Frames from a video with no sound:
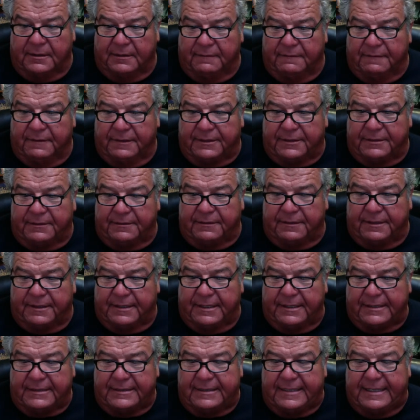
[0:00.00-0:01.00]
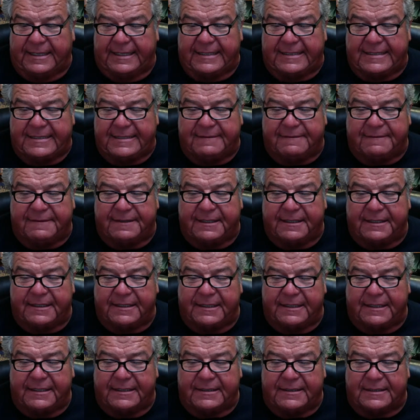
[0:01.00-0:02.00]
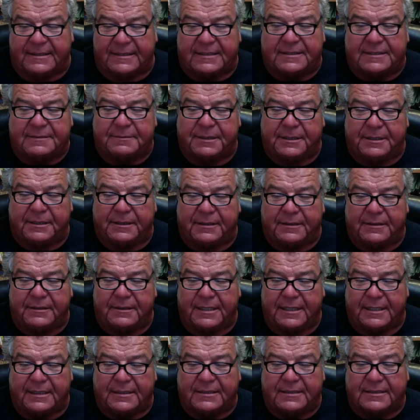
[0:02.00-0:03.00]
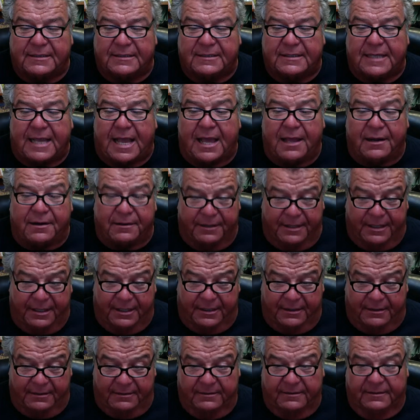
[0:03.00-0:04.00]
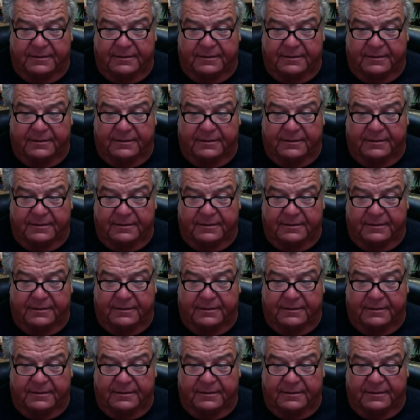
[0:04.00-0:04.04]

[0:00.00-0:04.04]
Victor, the next kids event is this month, next Saturday.